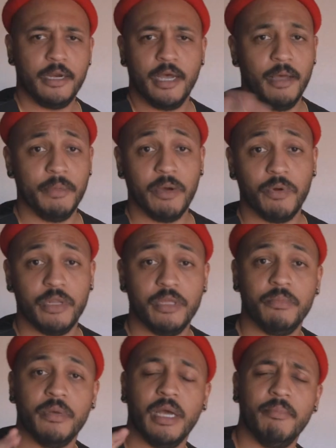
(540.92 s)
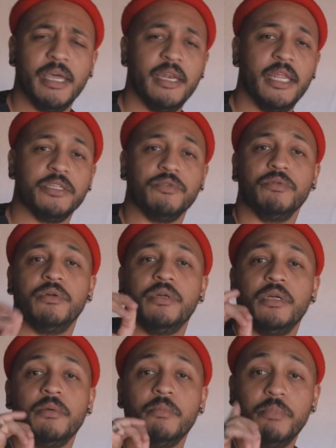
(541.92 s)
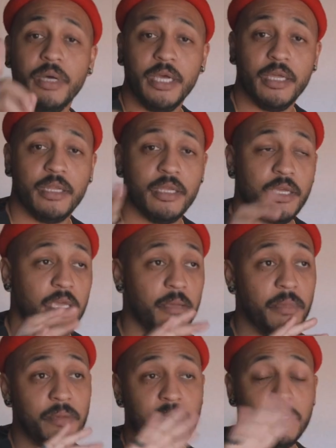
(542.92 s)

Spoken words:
I'm not one of them. I'm not an asshole. But it may be